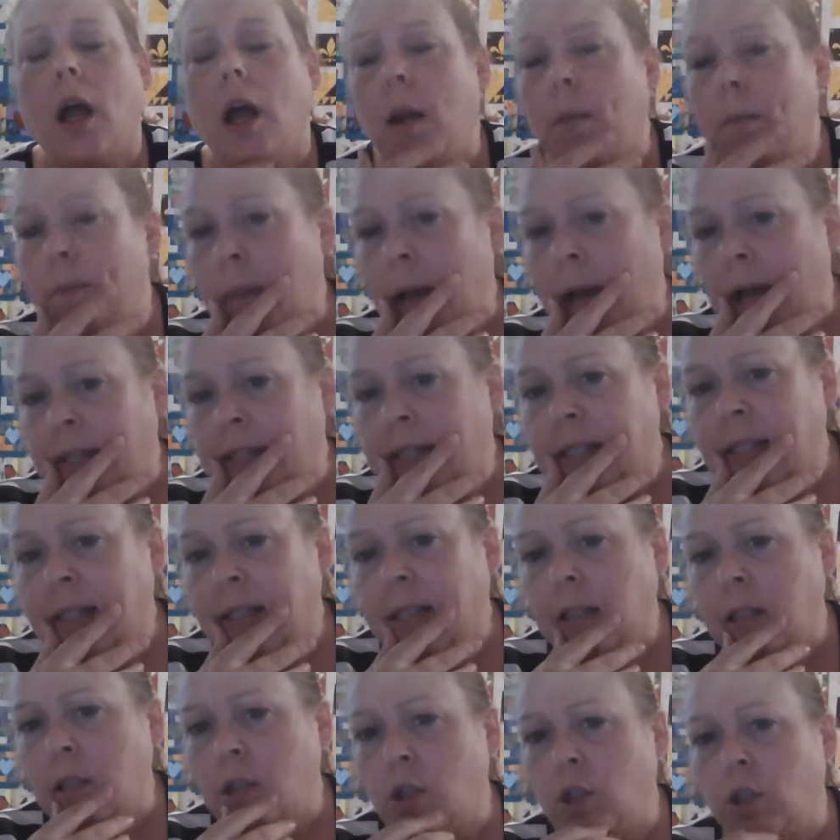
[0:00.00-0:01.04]
my
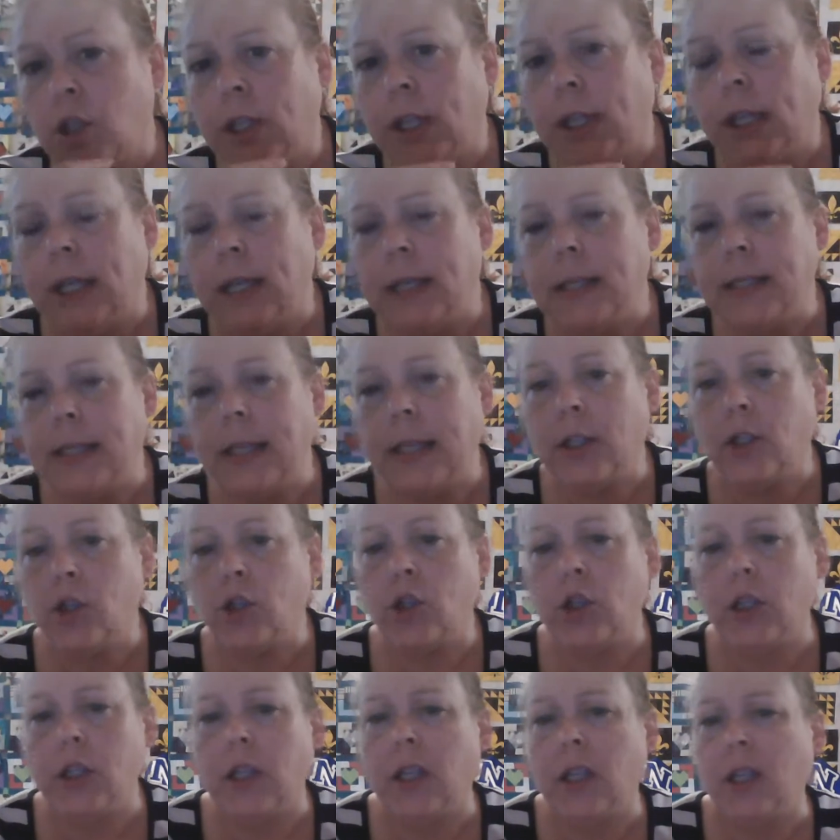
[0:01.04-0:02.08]
solution is it's
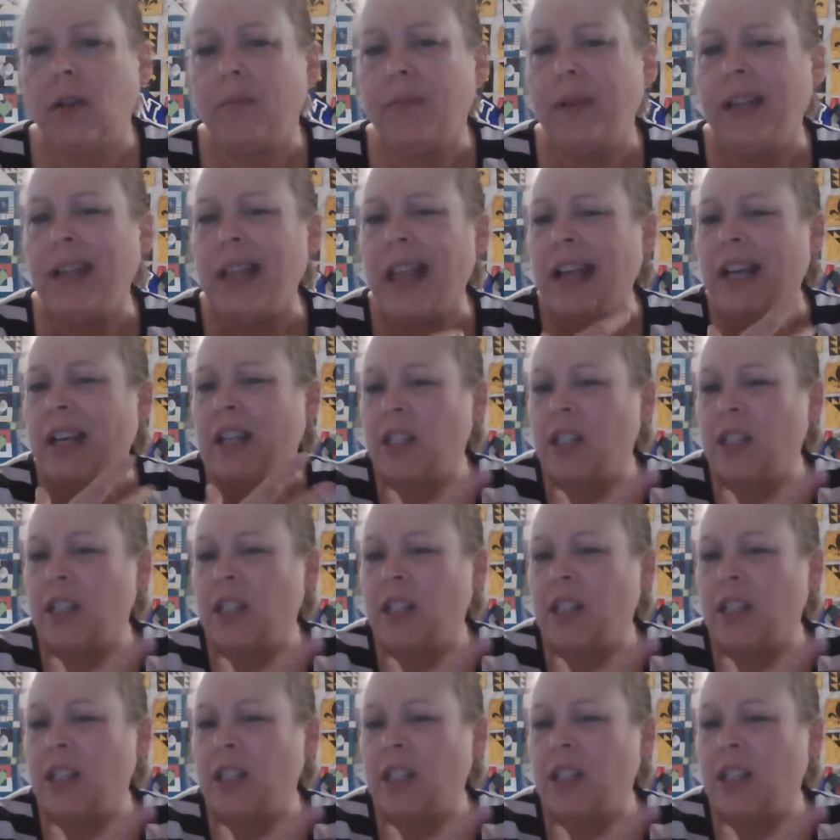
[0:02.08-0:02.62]
just going to be like